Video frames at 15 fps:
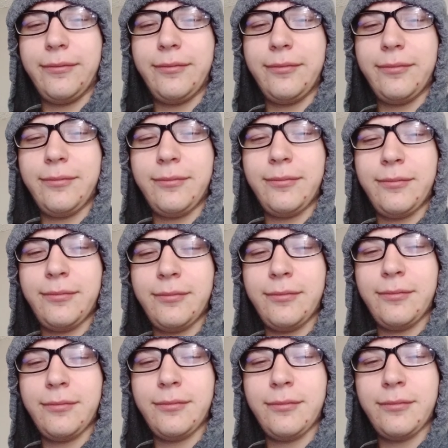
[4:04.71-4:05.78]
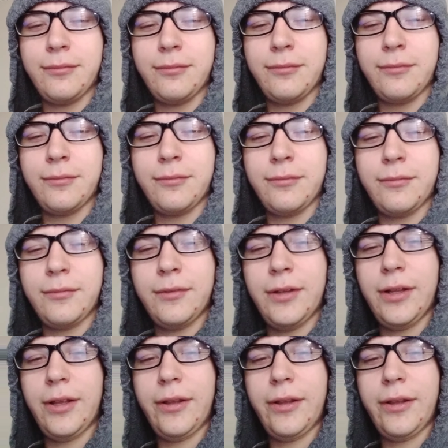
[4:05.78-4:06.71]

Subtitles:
(silence)